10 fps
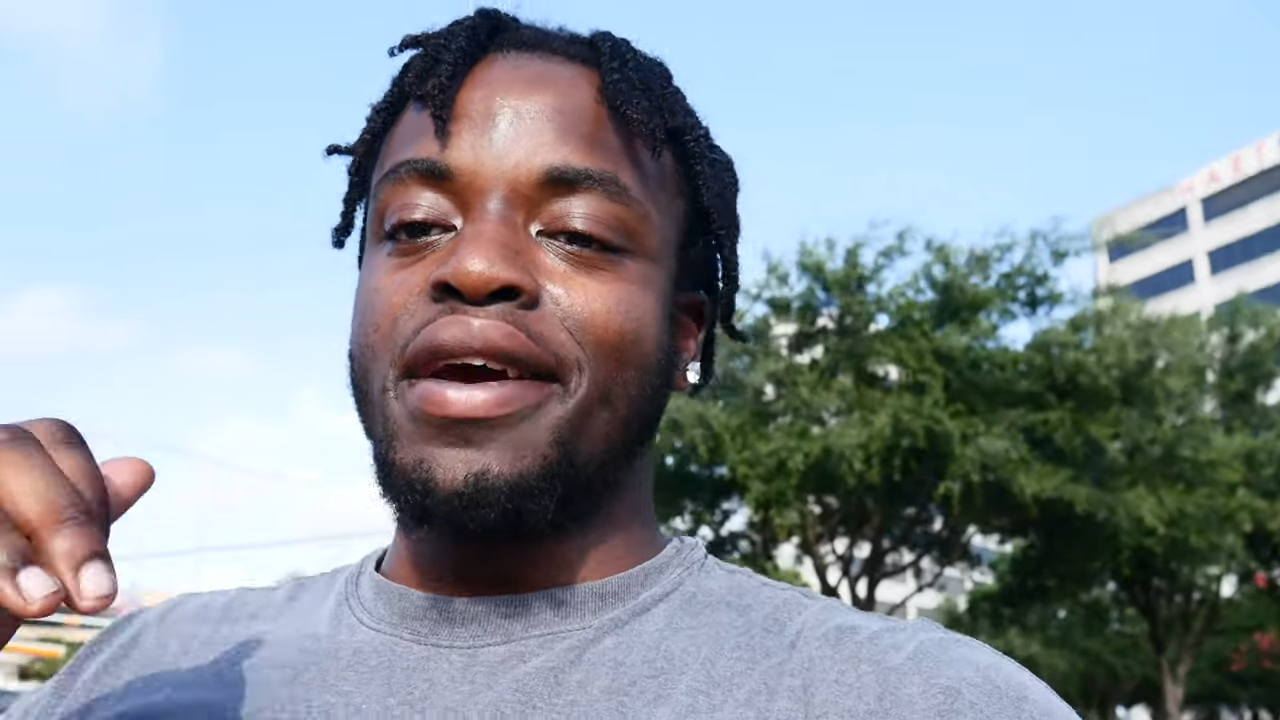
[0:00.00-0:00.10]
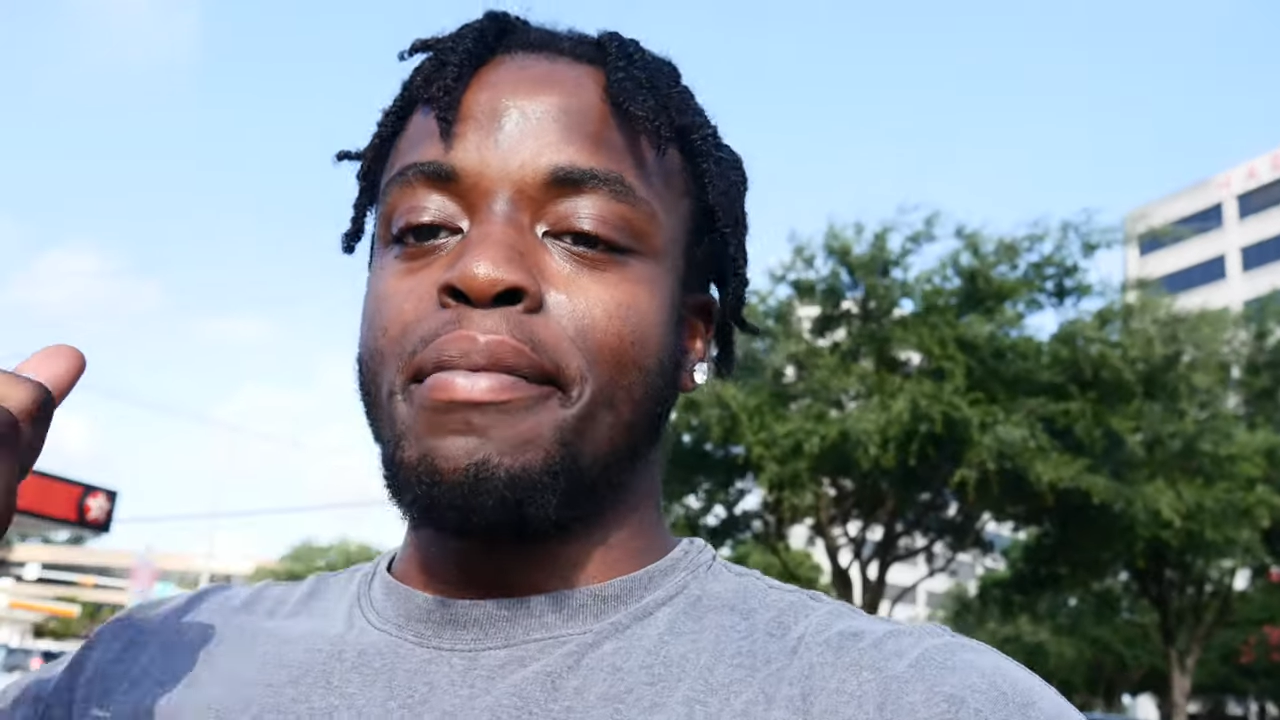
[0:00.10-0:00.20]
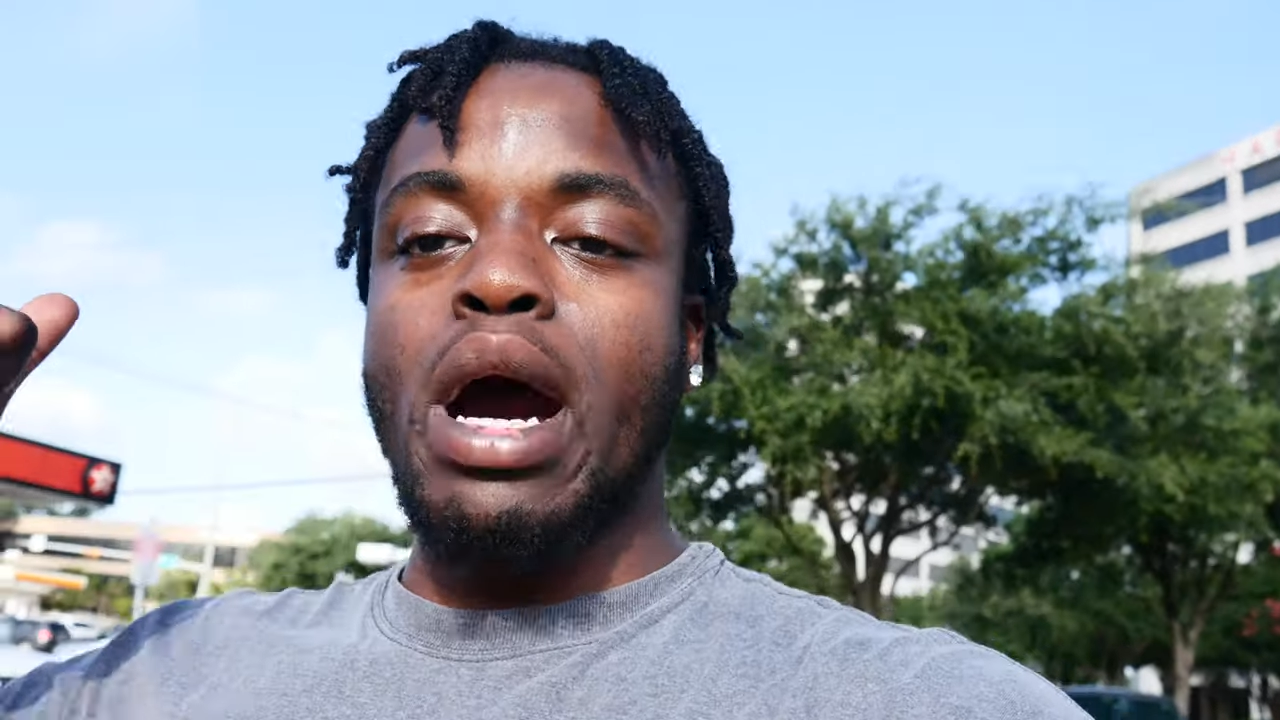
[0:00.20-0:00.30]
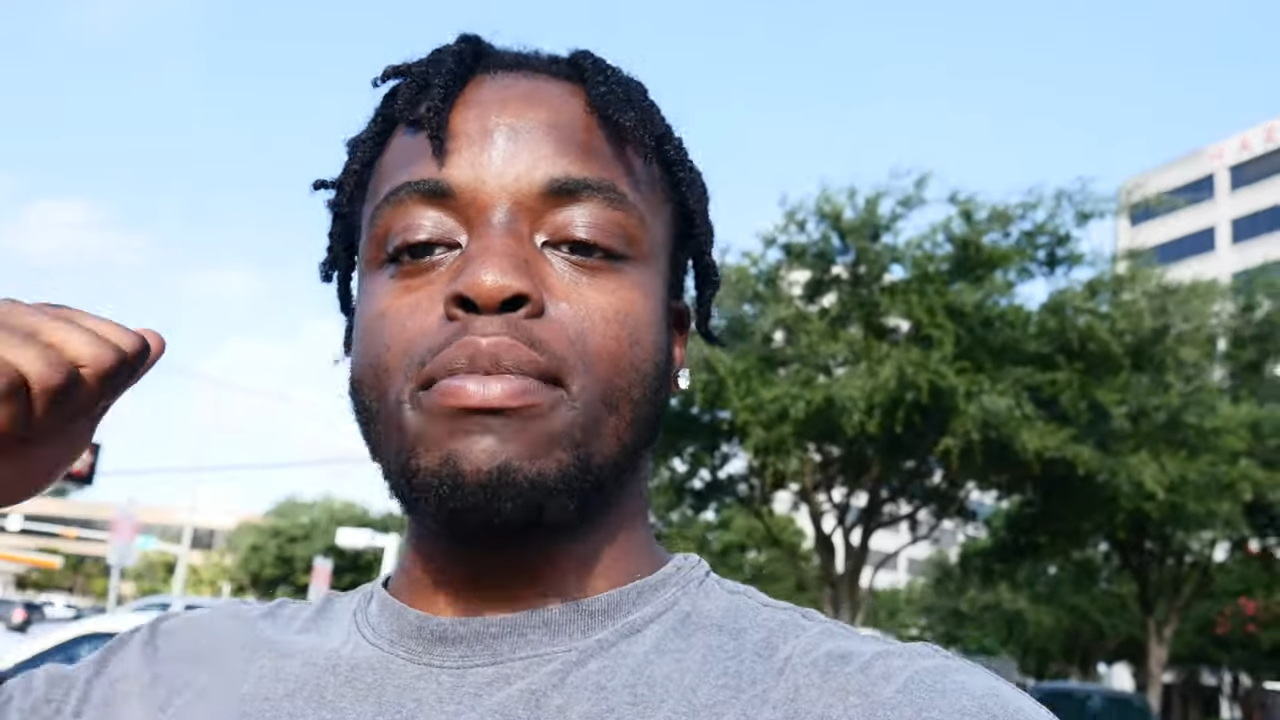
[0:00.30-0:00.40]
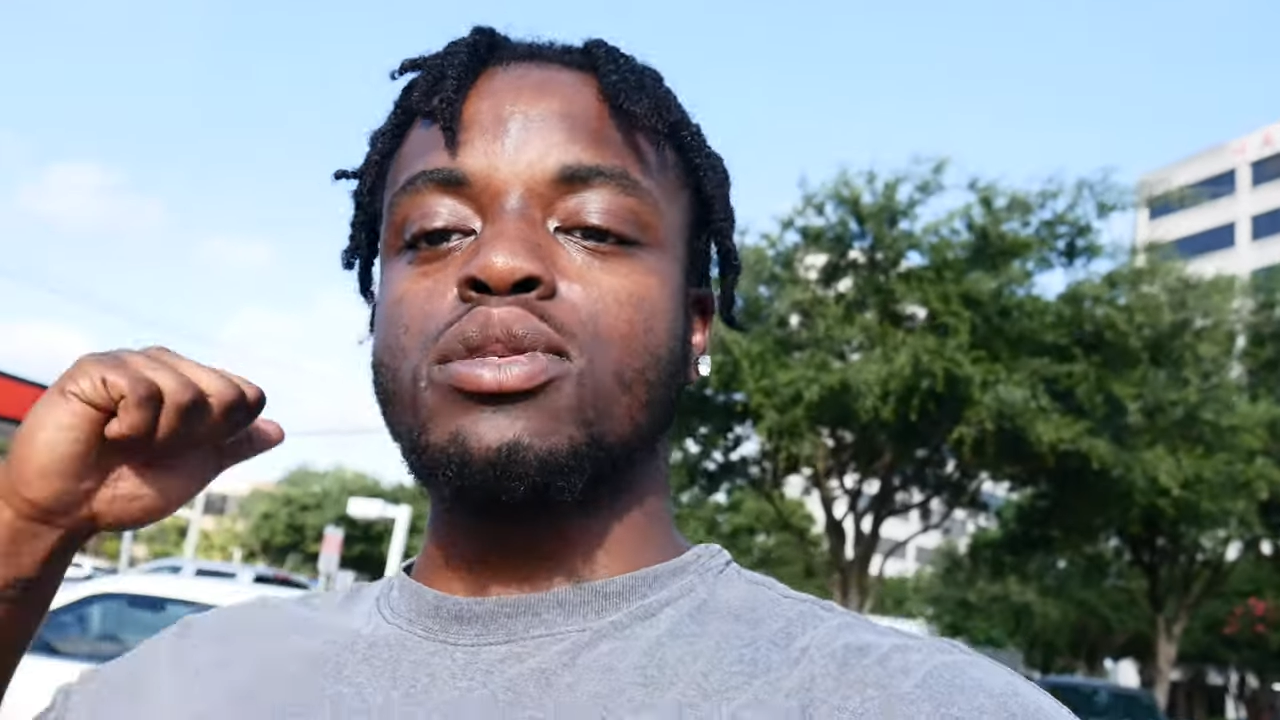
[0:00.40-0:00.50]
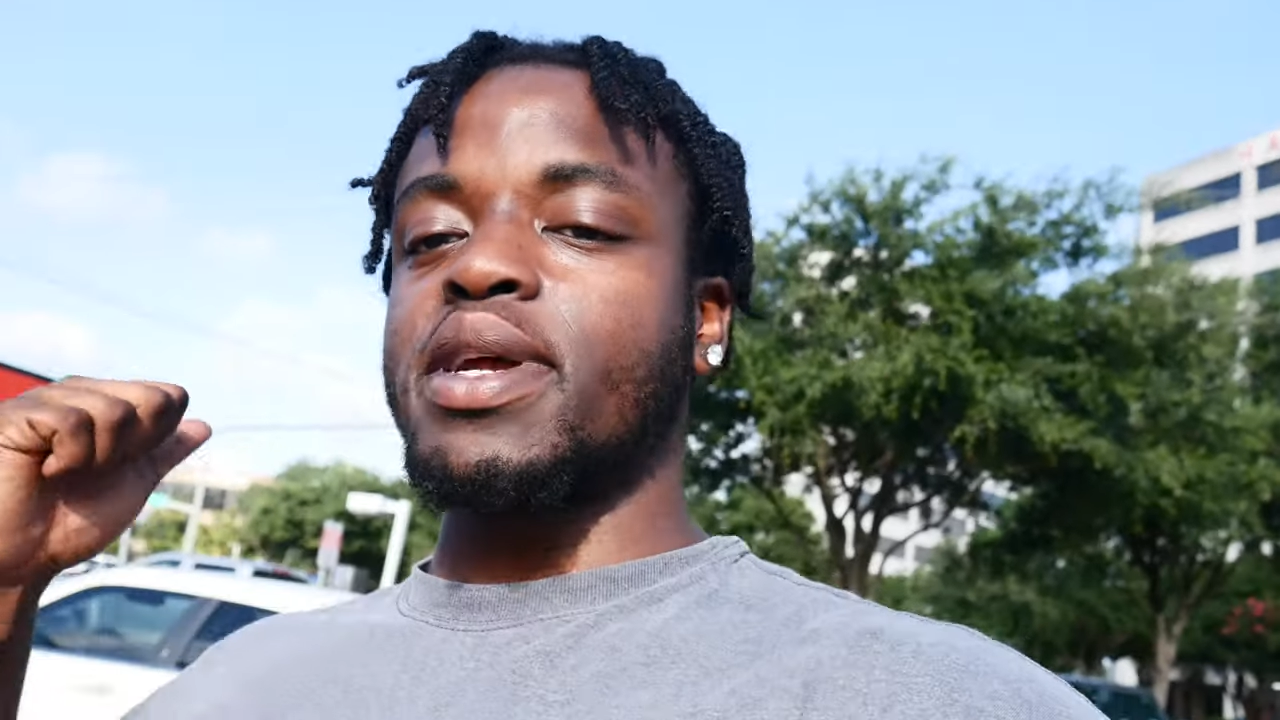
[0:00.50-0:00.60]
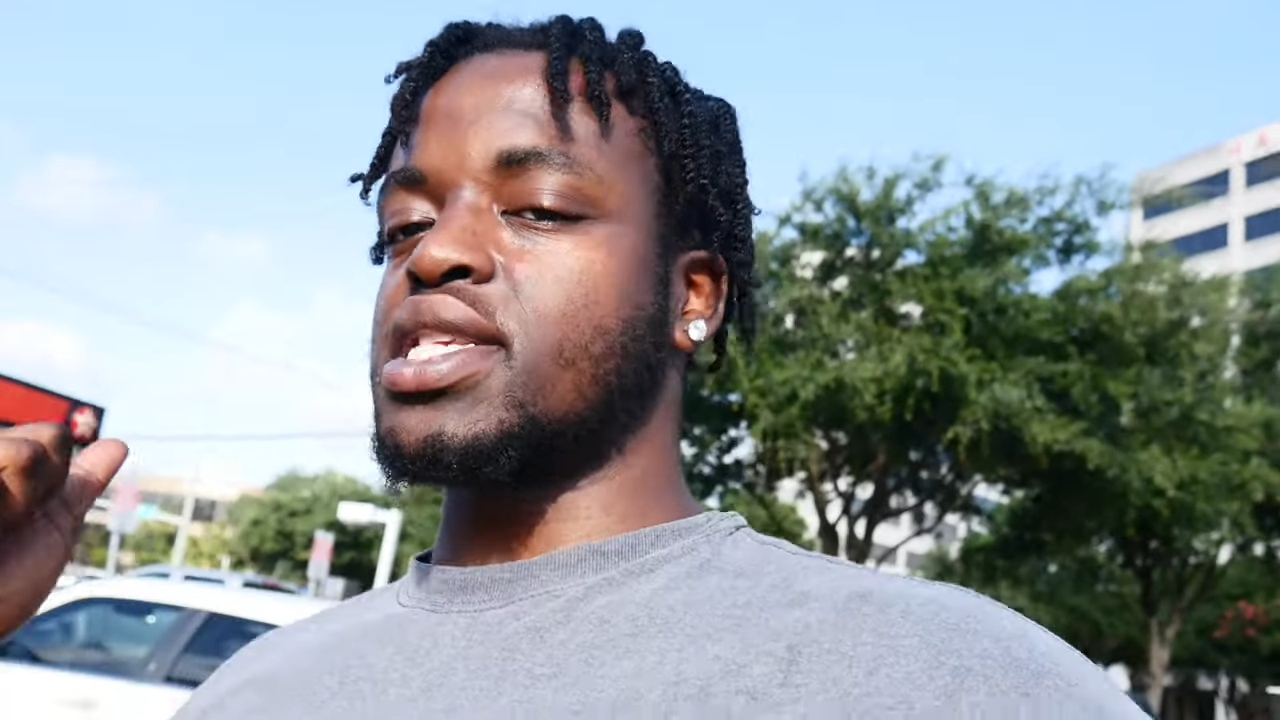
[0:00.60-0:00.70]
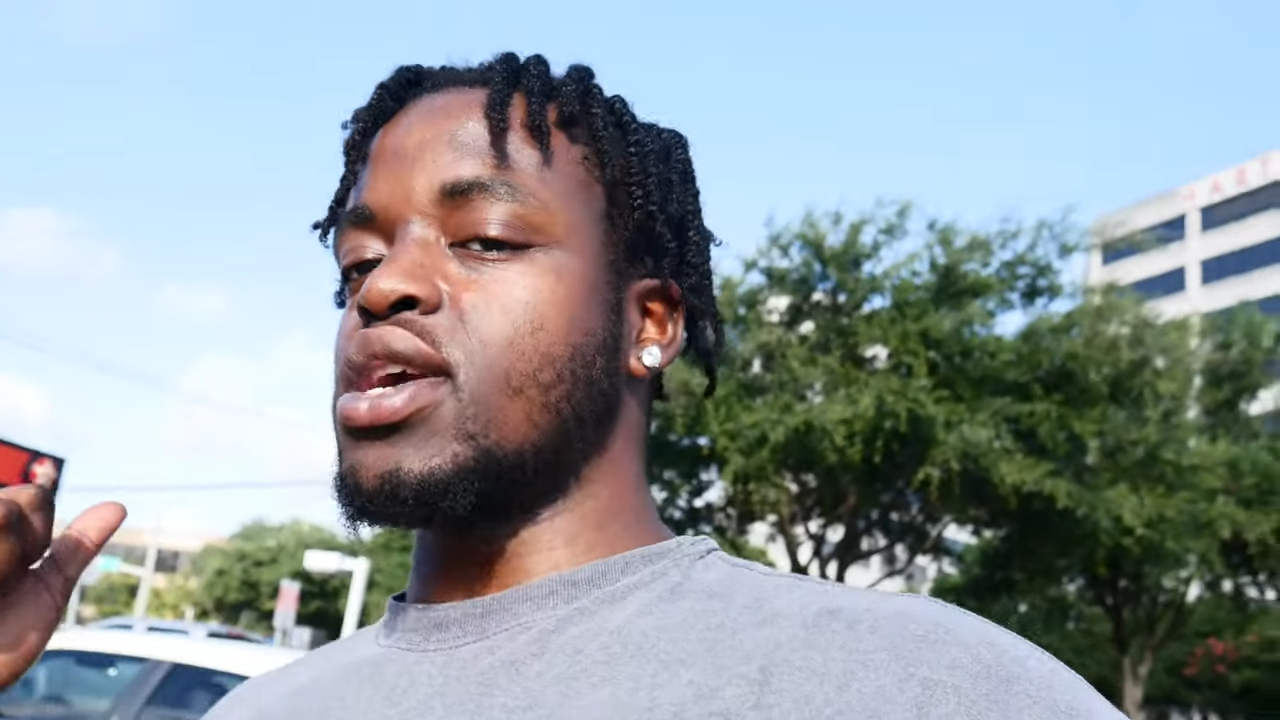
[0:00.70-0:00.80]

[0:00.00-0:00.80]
Mamba's about to